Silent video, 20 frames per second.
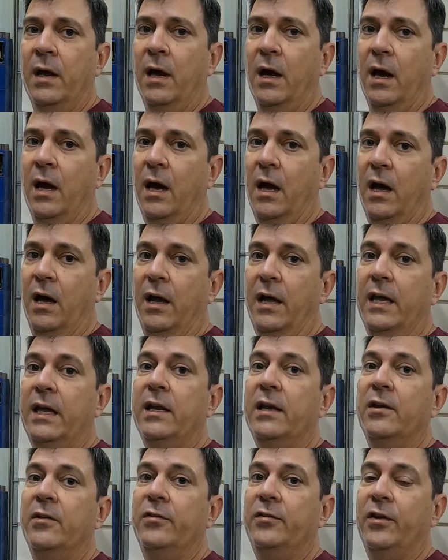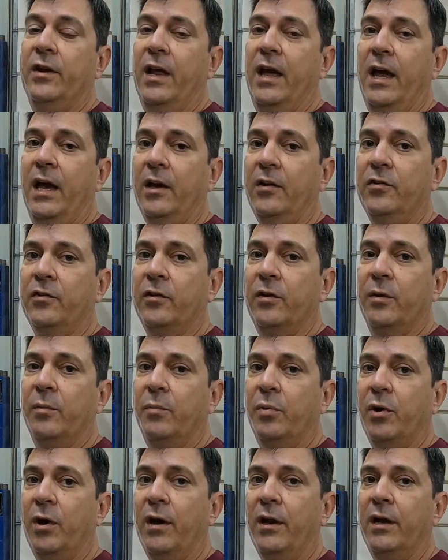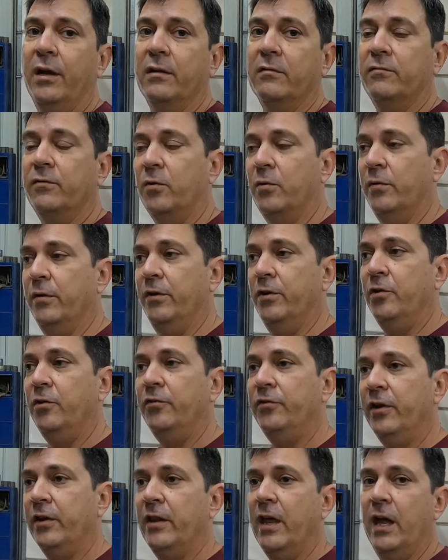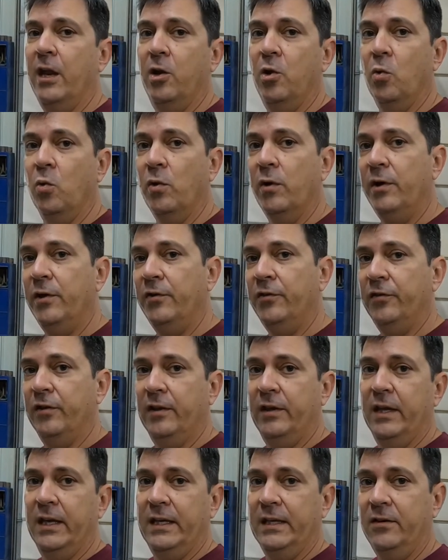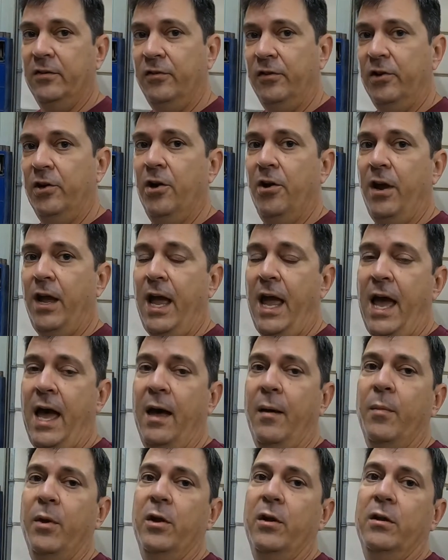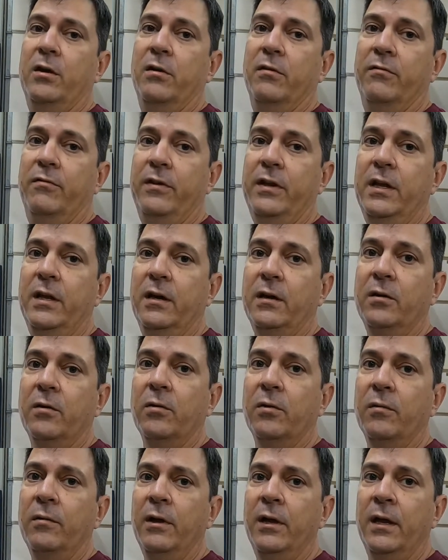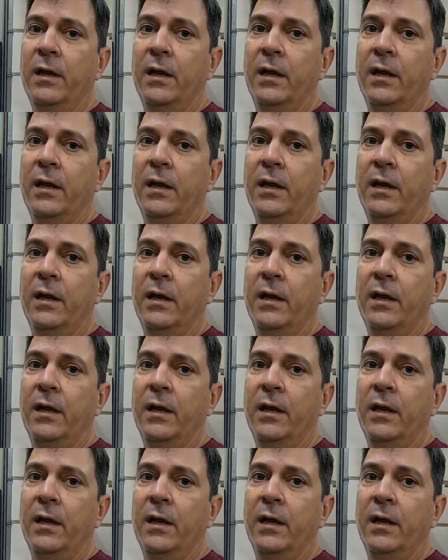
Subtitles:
It is an excellent product for reducing that noise in the interior cabin of your vehicle.